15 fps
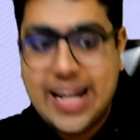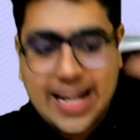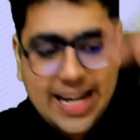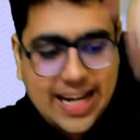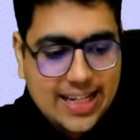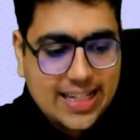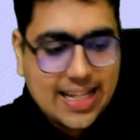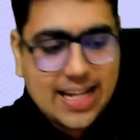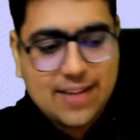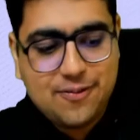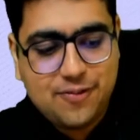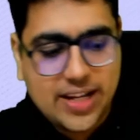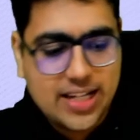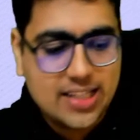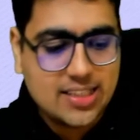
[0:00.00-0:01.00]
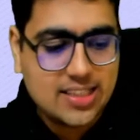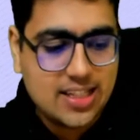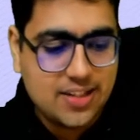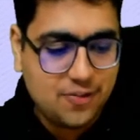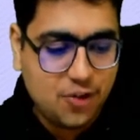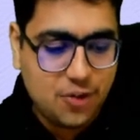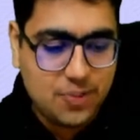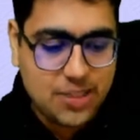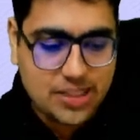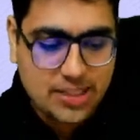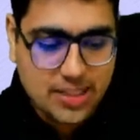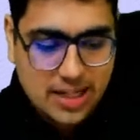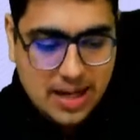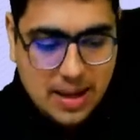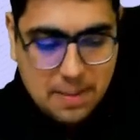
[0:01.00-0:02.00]
interim financial
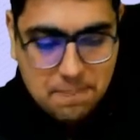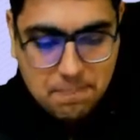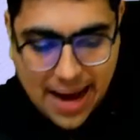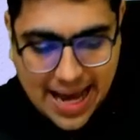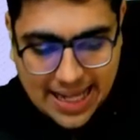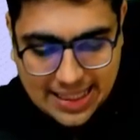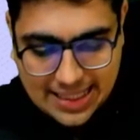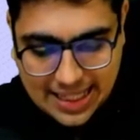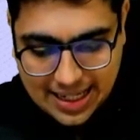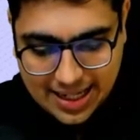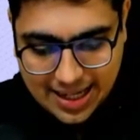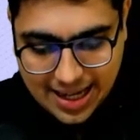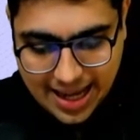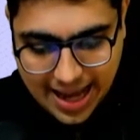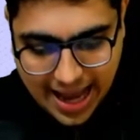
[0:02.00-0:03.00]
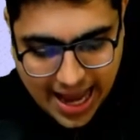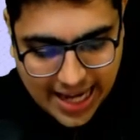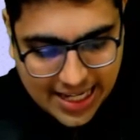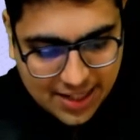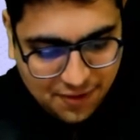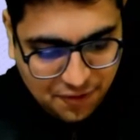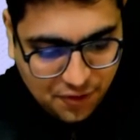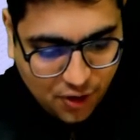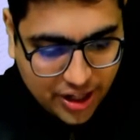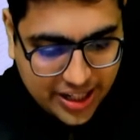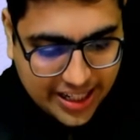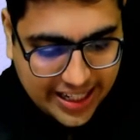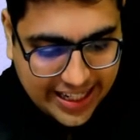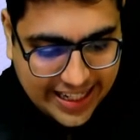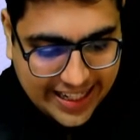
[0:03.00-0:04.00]
information by the I
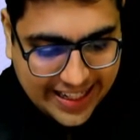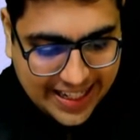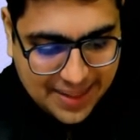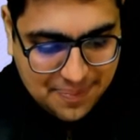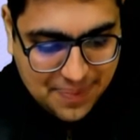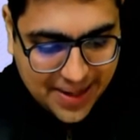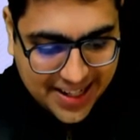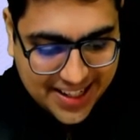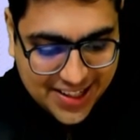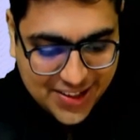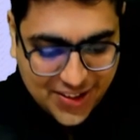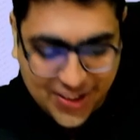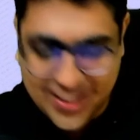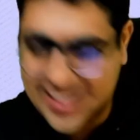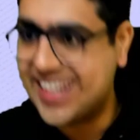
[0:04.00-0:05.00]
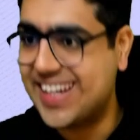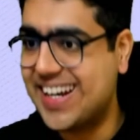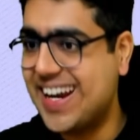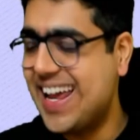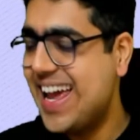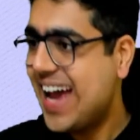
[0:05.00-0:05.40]
for independent auditor.